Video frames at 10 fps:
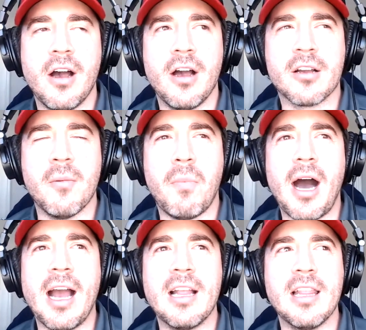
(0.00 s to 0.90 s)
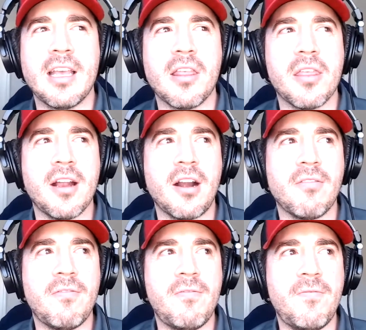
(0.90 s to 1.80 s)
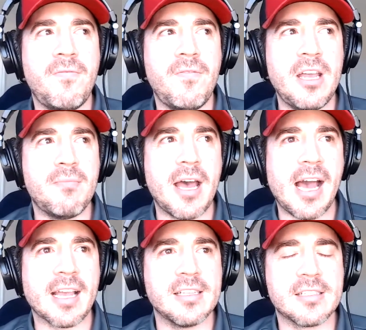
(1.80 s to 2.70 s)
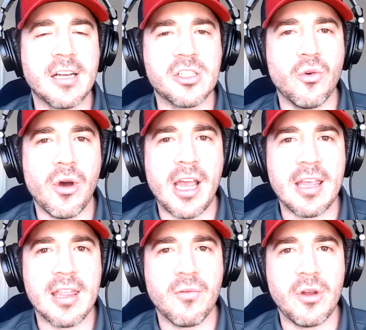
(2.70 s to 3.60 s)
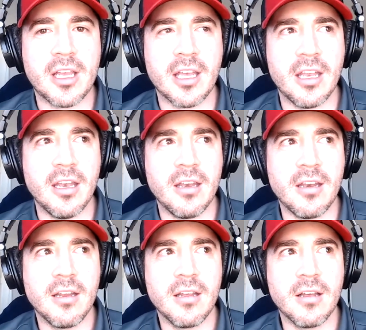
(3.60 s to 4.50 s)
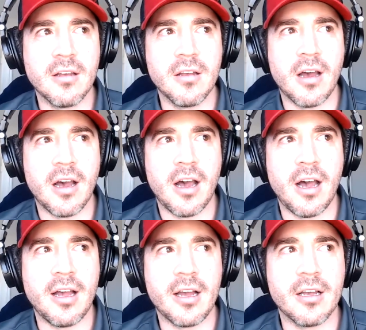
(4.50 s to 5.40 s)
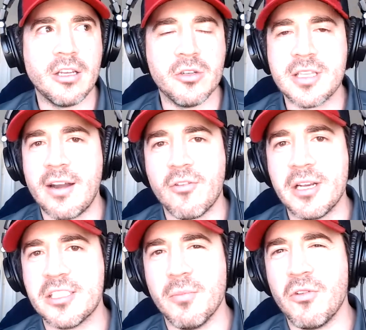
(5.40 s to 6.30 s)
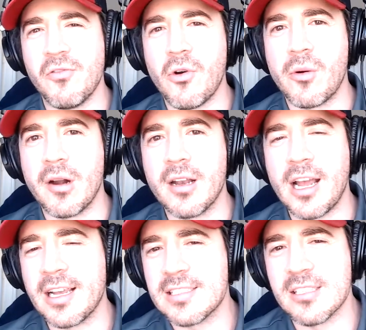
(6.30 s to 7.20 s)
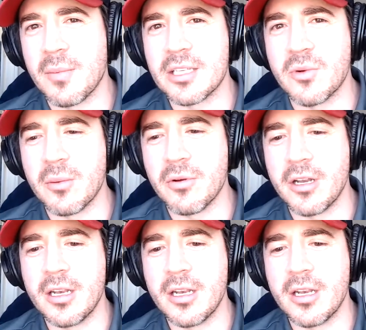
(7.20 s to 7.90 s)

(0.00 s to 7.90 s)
compiling their feedback in such a way that we can use that information to move forward, I guess is the best way to put it.